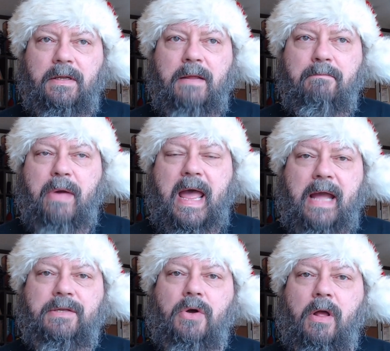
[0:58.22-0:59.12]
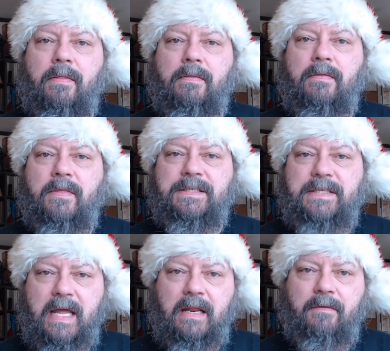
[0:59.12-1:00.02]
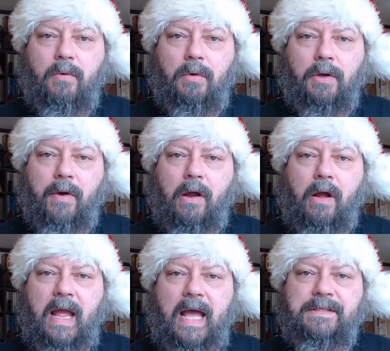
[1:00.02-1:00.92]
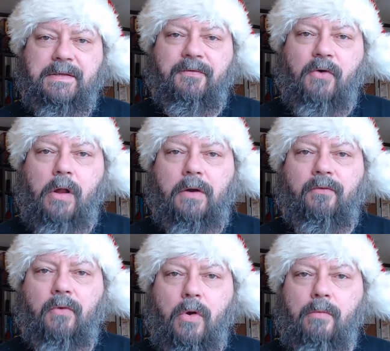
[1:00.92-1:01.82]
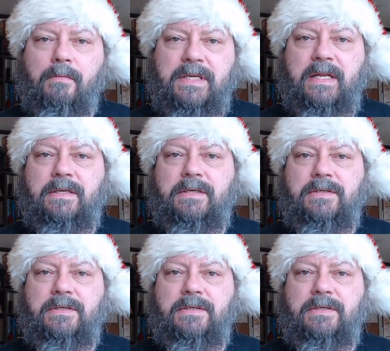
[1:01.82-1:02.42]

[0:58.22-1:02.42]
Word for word: impact on the setting of the world of Greyhawk as the fall of Rome did